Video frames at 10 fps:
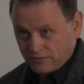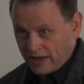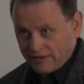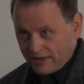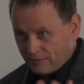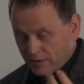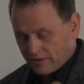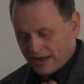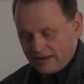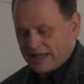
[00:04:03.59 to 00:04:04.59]
they
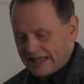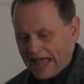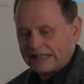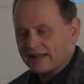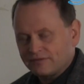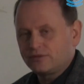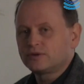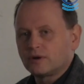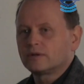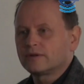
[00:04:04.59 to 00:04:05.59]
were getting a
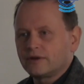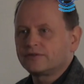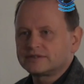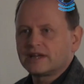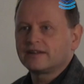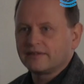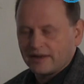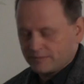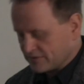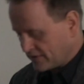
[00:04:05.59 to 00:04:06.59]
foothold of understanding
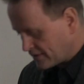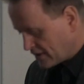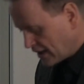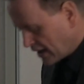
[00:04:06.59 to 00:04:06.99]
the atmosphere.